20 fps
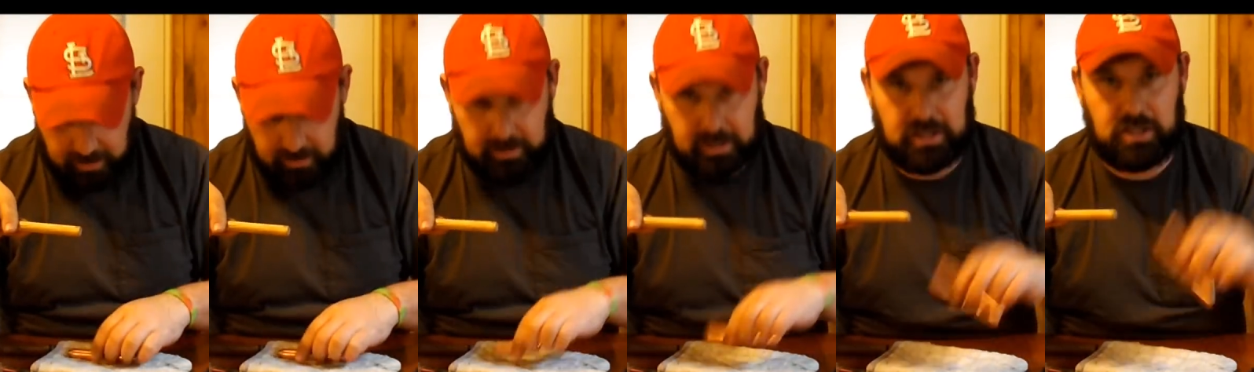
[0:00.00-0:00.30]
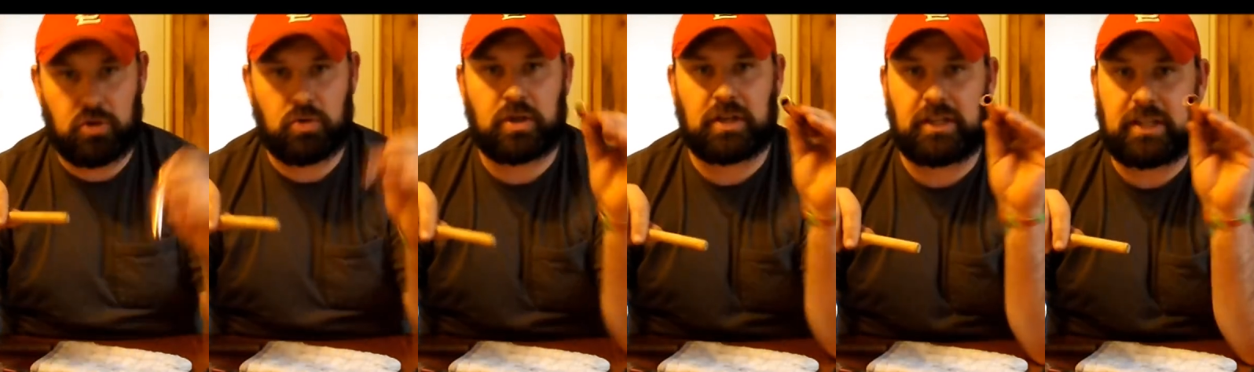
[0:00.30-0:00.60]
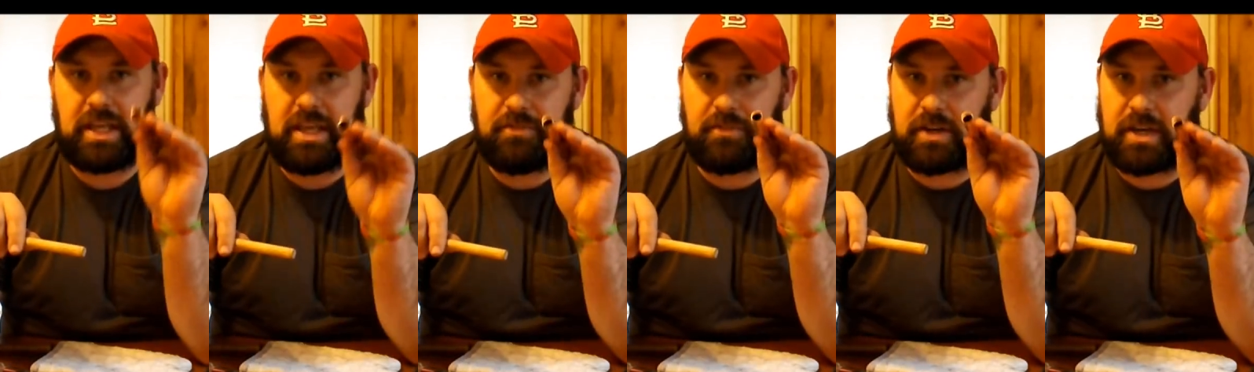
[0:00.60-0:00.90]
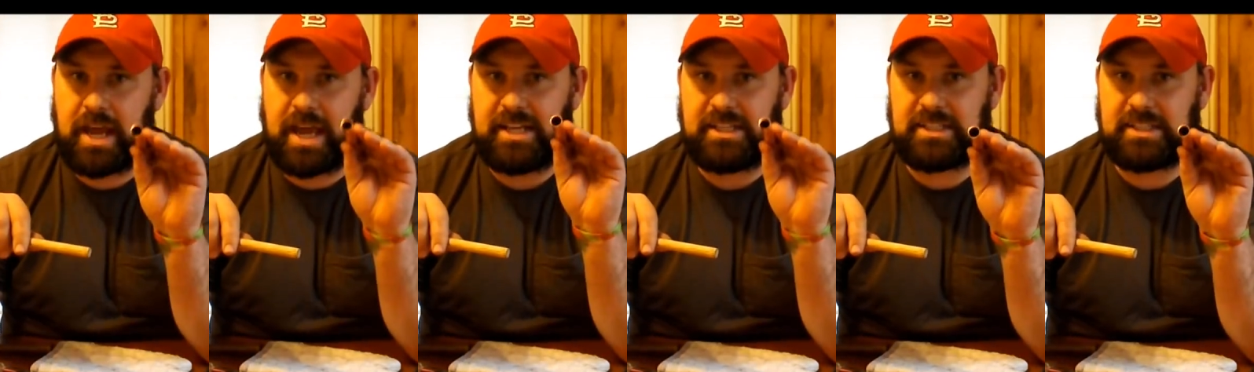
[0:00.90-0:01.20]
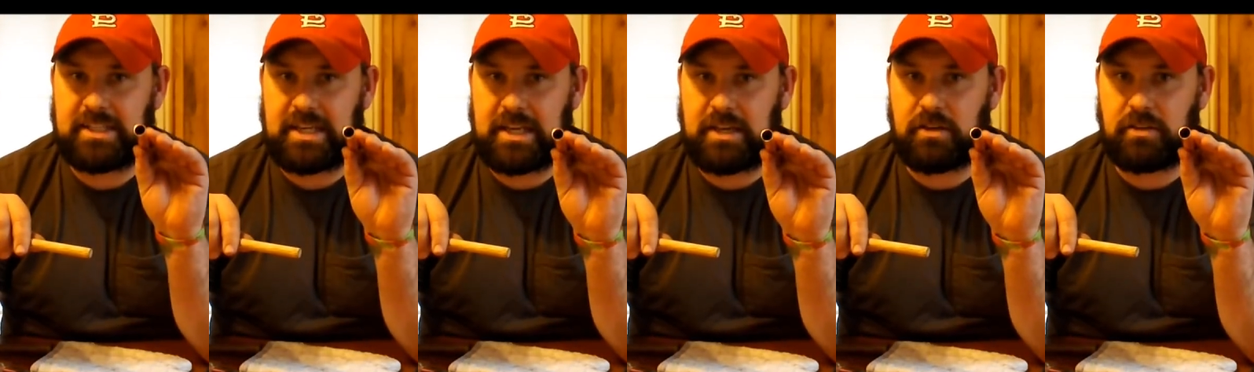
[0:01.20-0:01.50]
that you can leave a nice
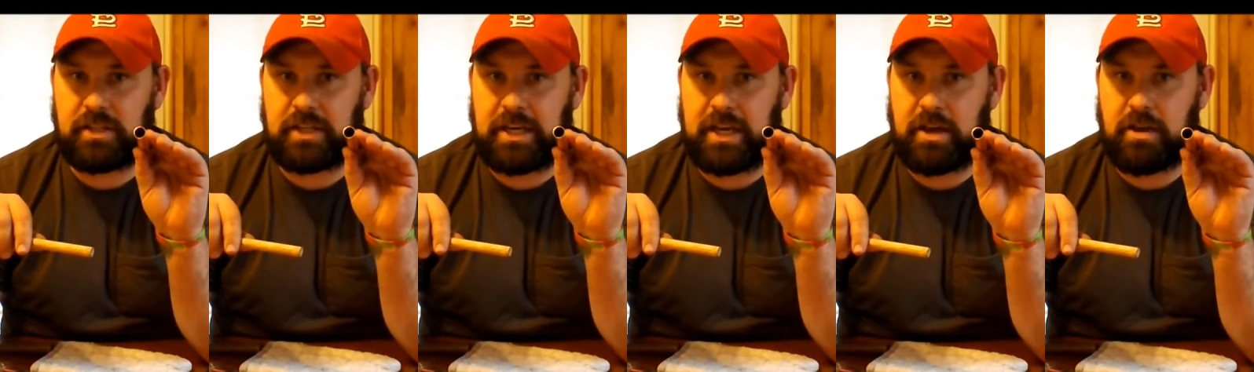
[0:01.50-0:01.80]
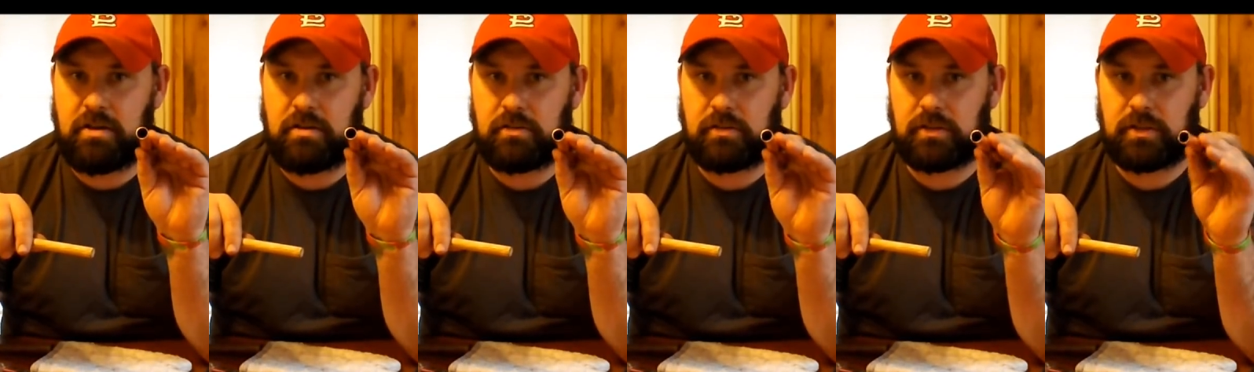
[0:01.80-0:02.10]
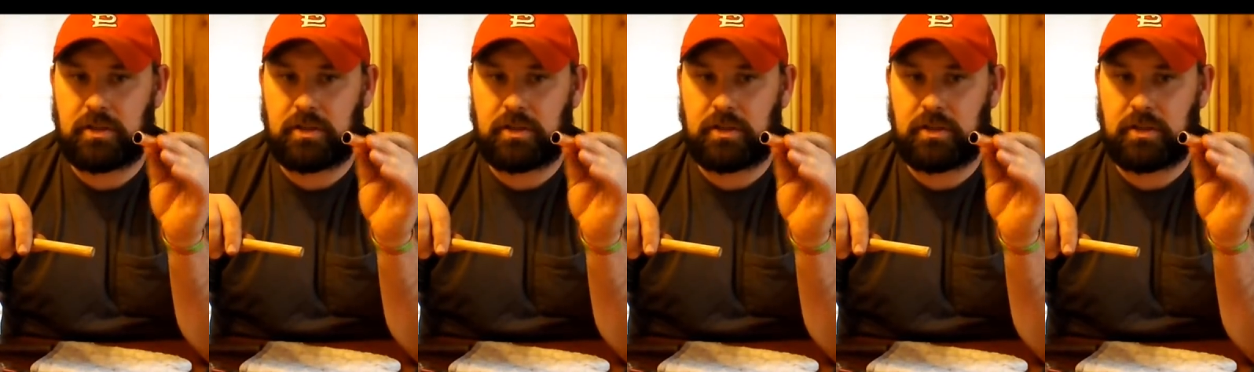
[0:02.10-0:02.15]
seal in here.